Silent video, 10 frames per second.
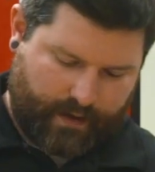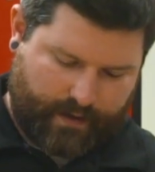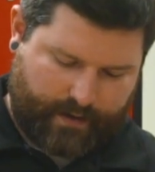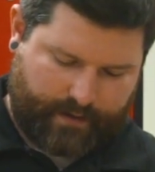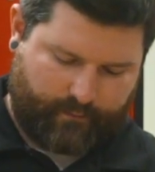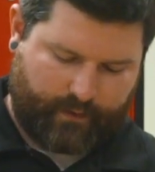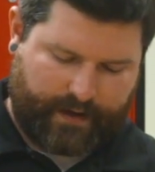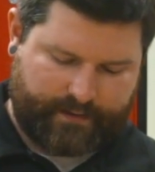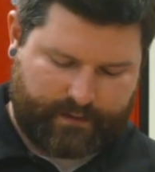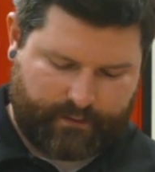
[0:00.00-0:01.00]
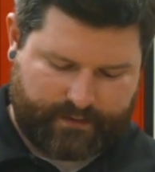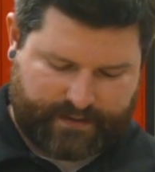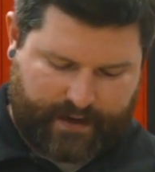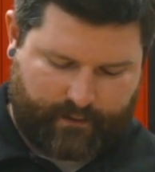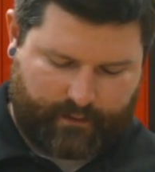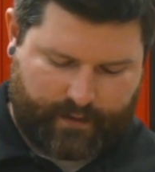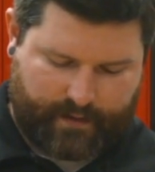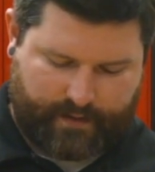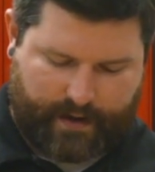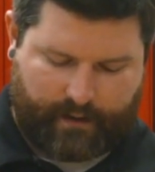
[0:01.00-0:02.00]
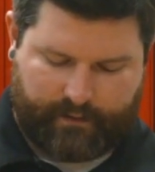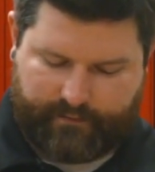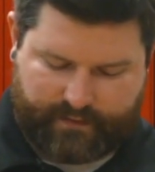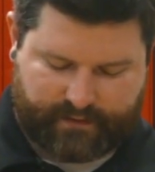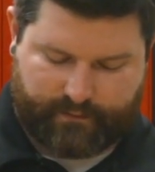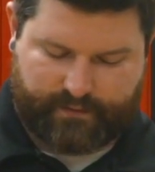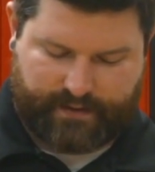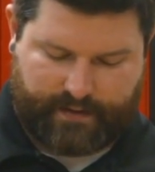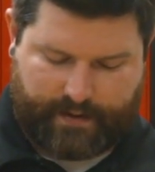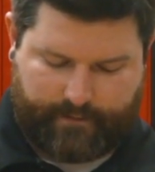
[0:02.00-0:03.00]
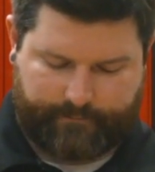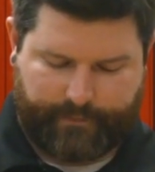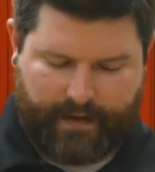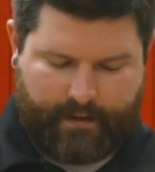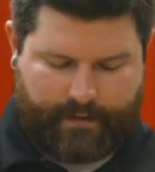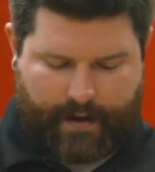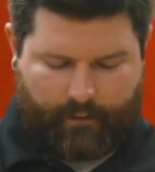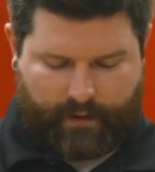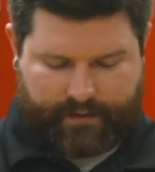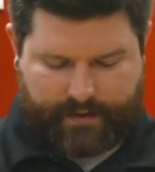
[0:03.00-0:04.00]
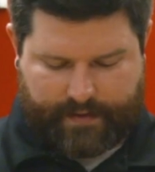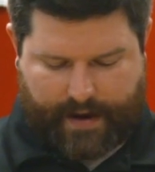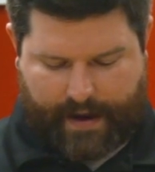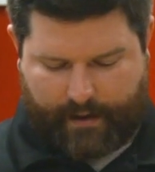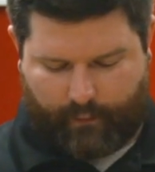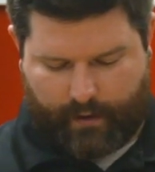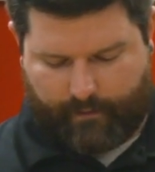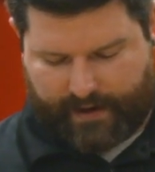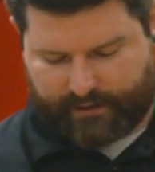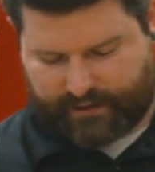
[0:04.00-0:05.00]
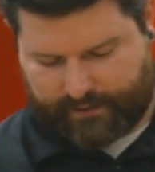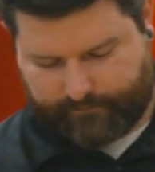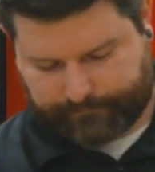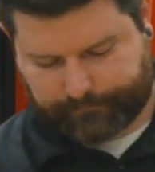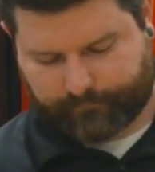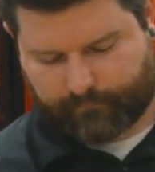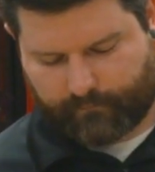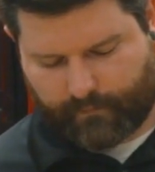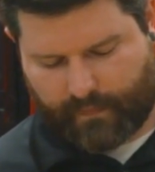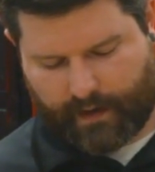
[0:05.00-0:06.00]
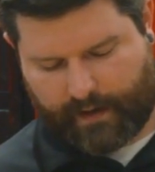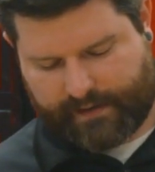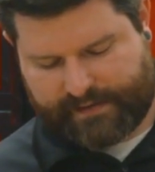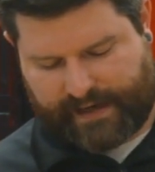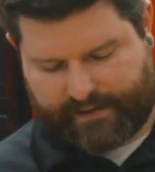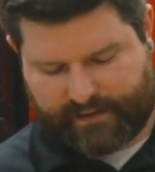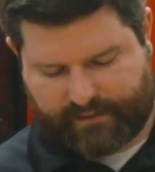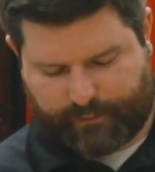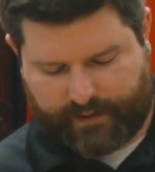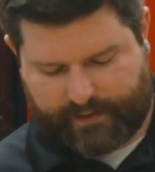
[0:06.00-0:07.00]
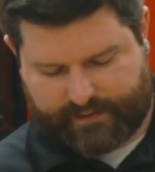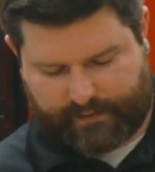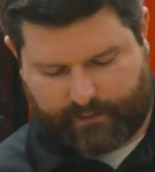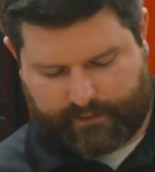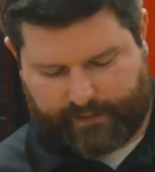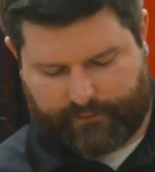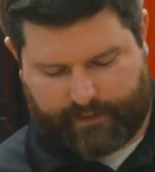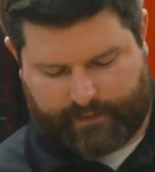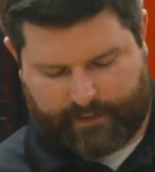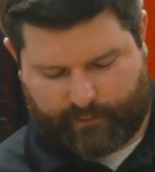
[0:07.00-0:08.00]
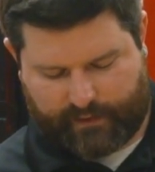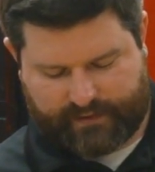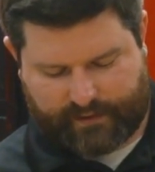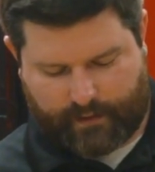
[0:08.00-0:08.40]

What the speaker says: What I do is I'll leave the screws in there. Now, one thing that I will mention is that the spring is a little different than most of the